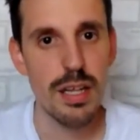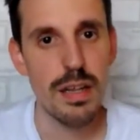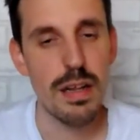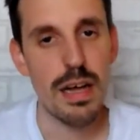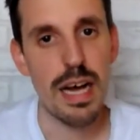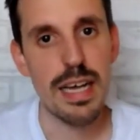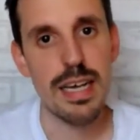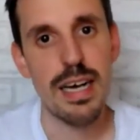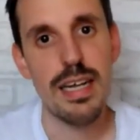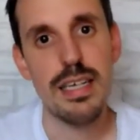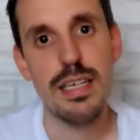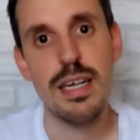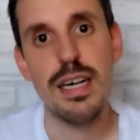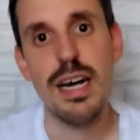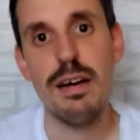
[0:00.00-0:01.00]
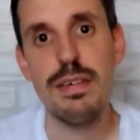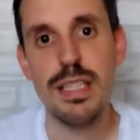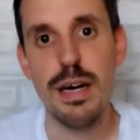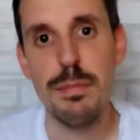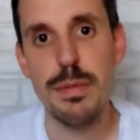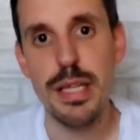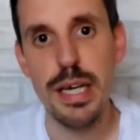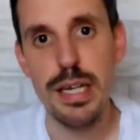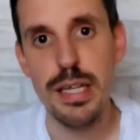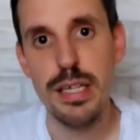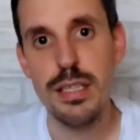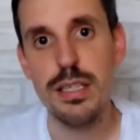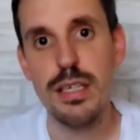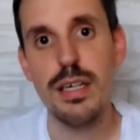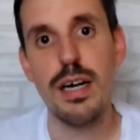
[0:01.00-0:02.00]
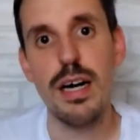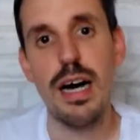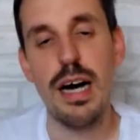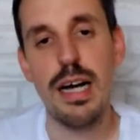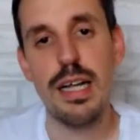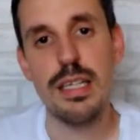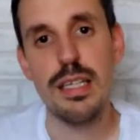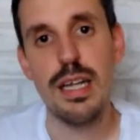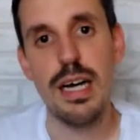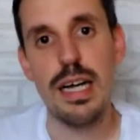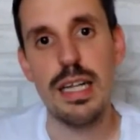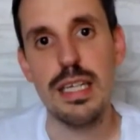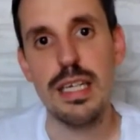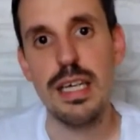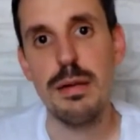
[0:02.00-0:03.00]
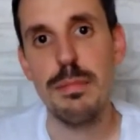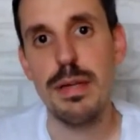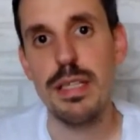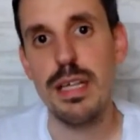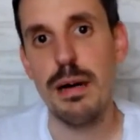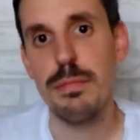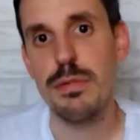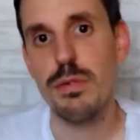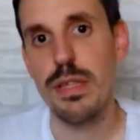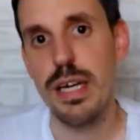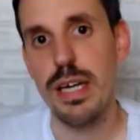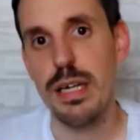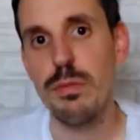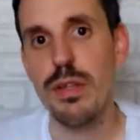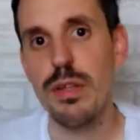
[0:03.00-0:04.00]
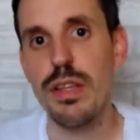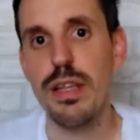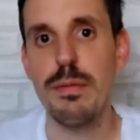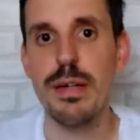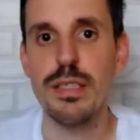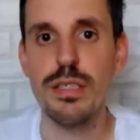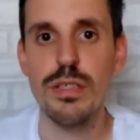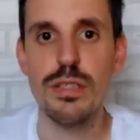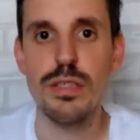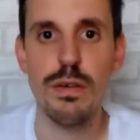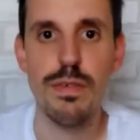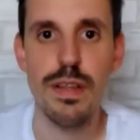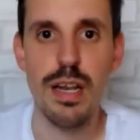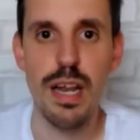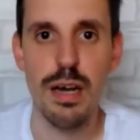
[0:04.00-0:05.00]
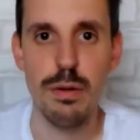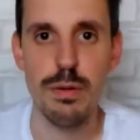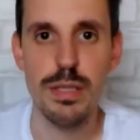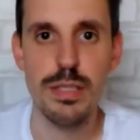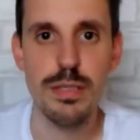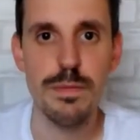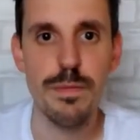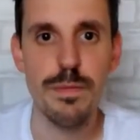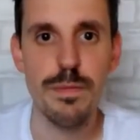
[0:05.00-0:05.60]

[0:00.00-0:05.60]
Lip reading: I can have it updated and keep it up to date with the versions of the language.